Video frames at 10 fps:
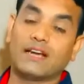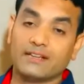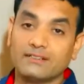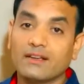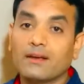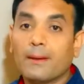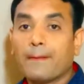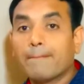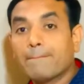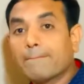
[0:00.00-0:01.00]
then
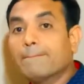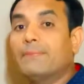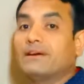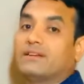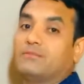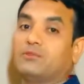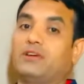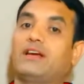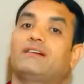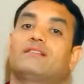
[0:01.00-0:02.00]

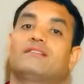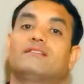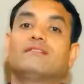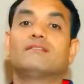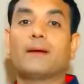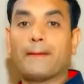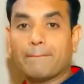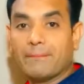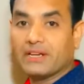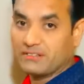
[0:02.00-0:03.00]
Bermuda.
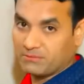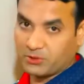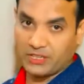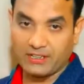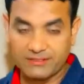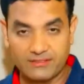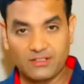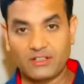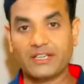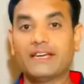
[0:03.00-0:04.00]
Bermuda.
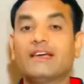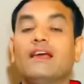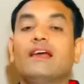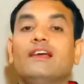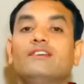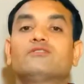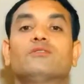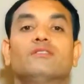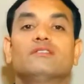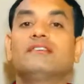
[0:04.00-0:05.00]
Okay.
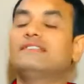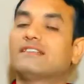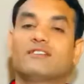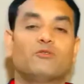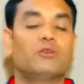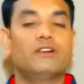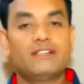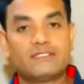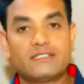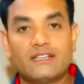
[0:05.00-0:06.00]
So these are the
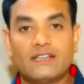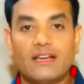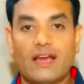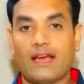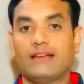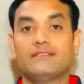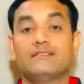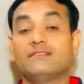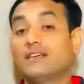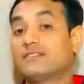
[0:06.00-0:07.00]
words
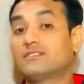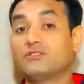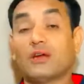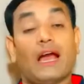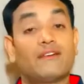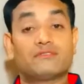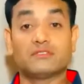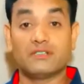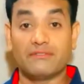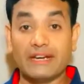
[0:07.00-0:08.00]
and that you have
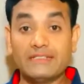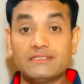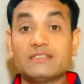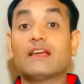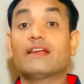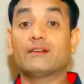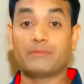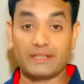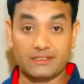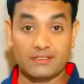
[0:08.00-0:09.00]
to revise and
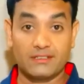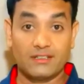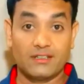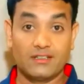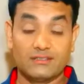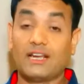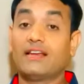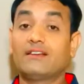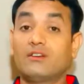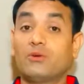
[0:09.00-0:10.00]
repeat.
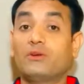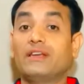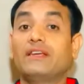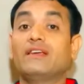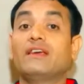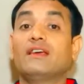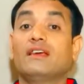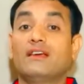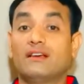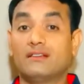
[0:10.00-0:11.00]
then only
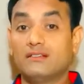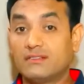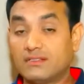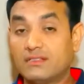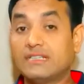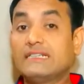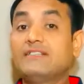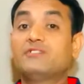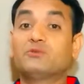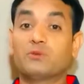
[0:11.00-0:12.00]

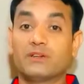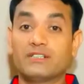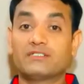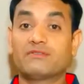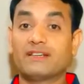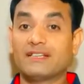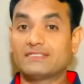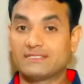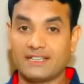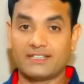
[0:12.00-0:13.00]
these words will
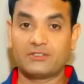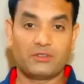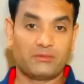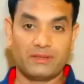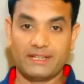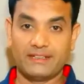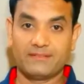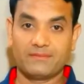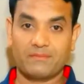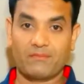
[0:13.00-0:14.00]
stay to your mind.